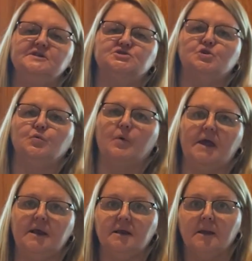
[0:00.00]
It's
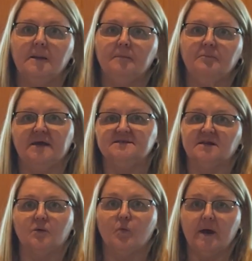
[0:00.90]
great, basic
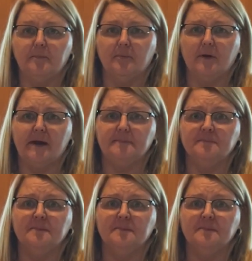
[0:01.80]
white bread.